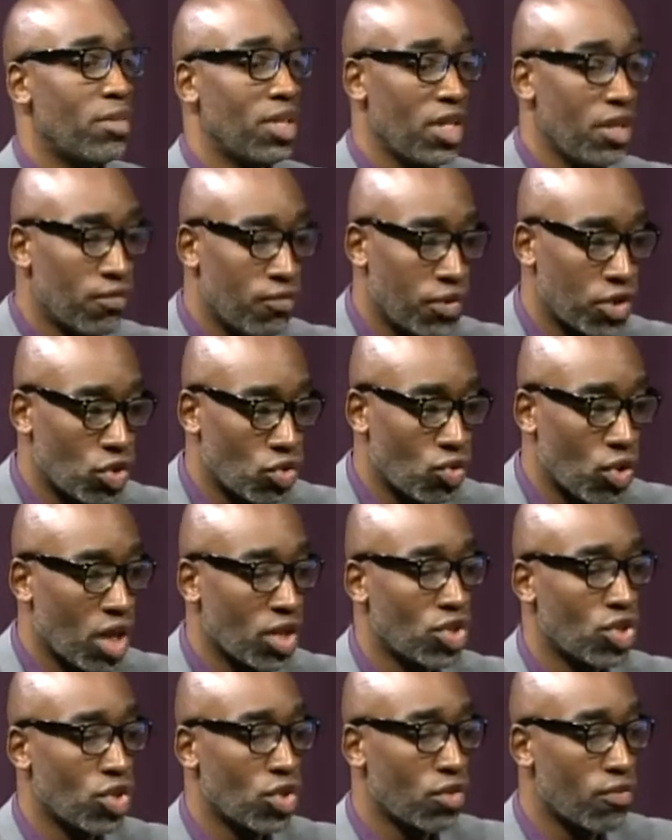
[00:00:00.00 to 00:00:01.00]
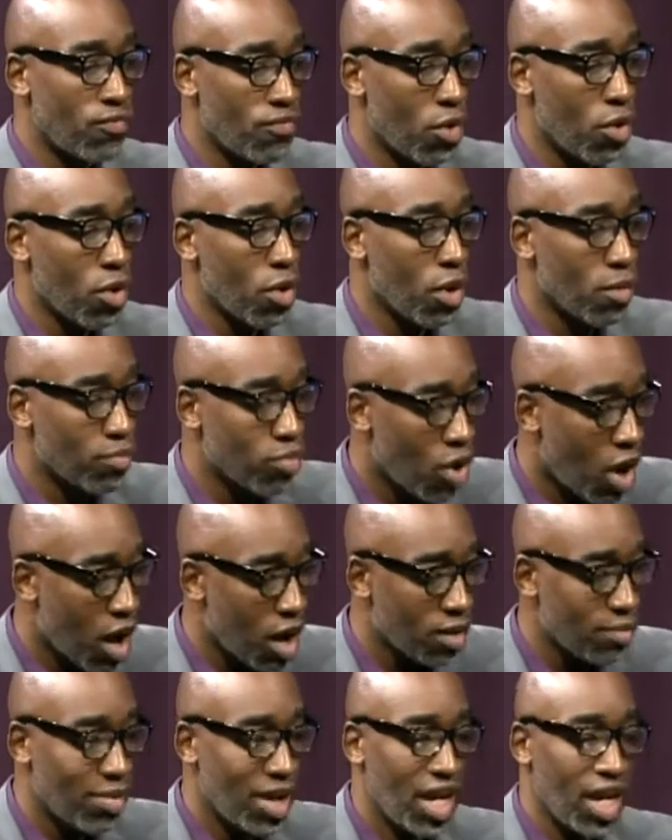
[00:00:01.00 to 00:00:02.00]
infrastructure for
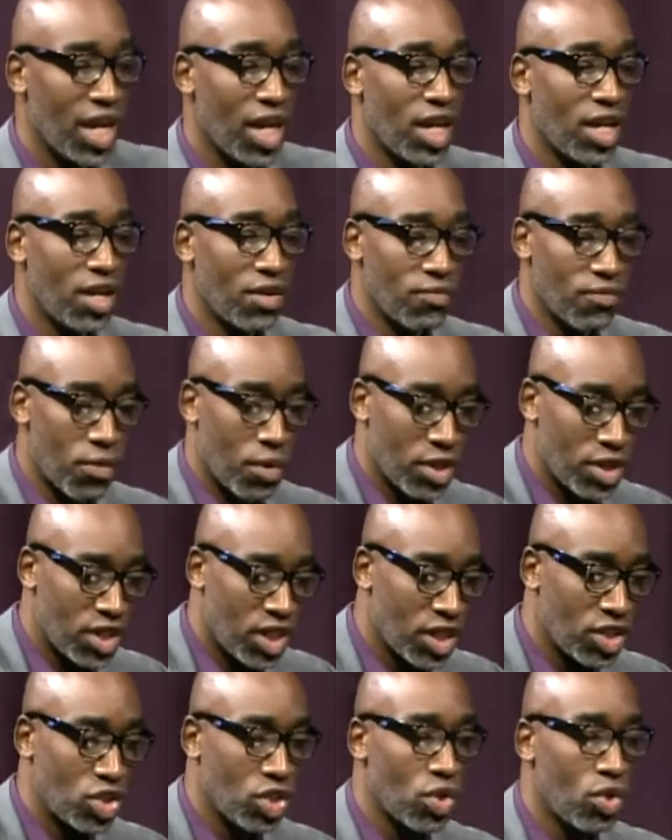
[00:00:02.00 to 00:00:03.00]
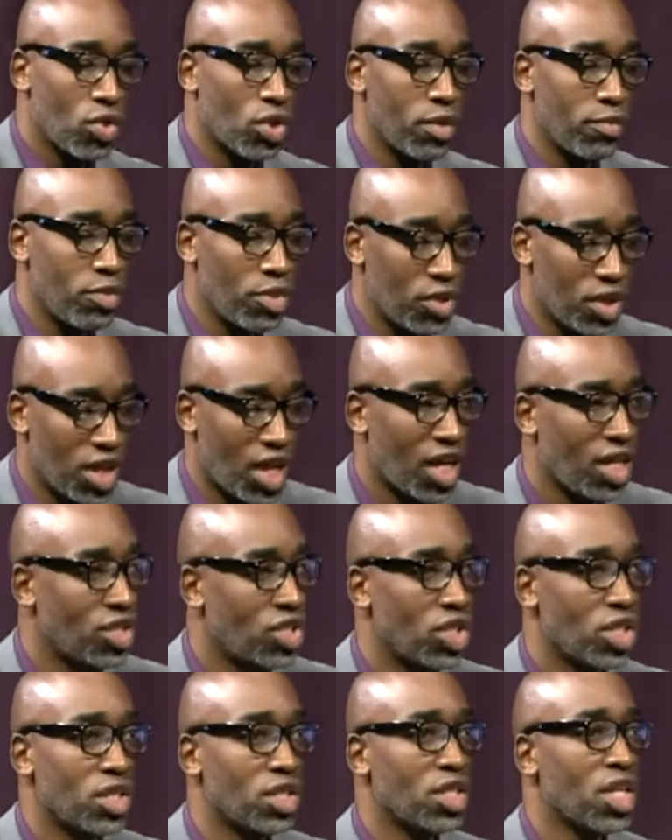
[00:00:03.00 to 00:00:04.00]
broadband and for digital
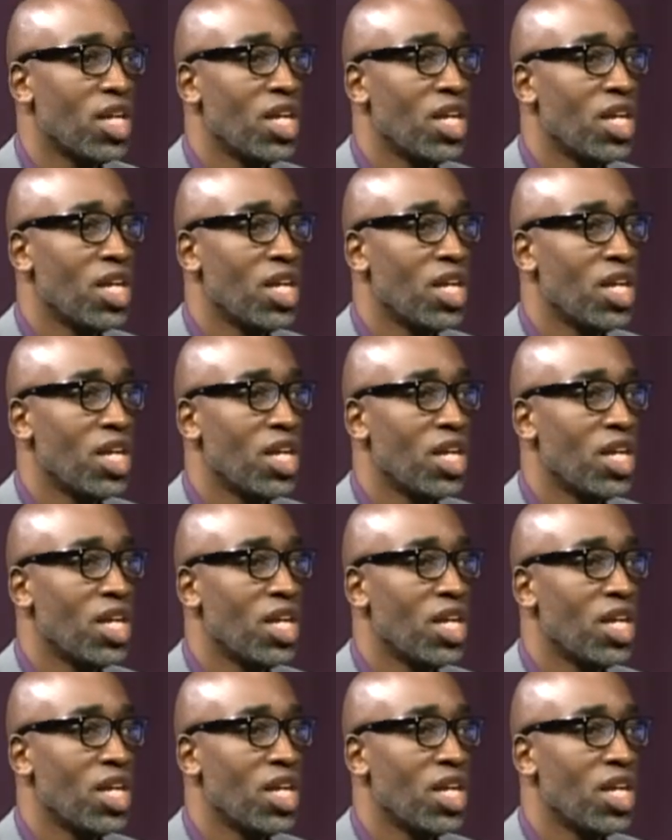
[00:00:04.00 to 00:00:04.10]
communications,